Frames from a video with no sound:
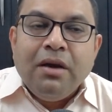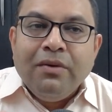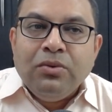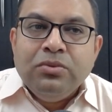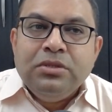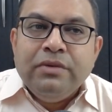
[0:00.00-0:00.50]

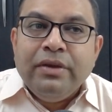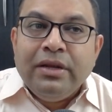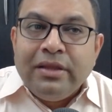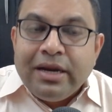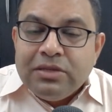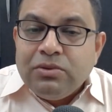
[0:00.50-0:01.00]
our own savior?
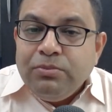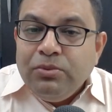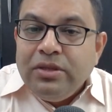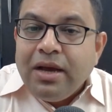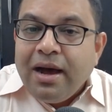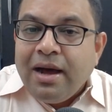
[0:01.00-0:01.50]
And that is what
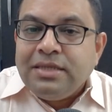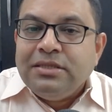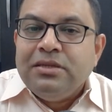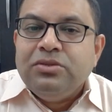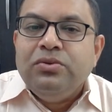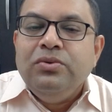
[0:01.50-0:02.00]
Buddha
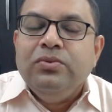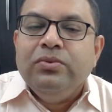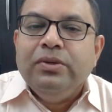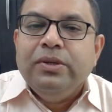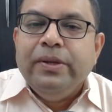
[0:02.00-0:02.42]
asked us to do.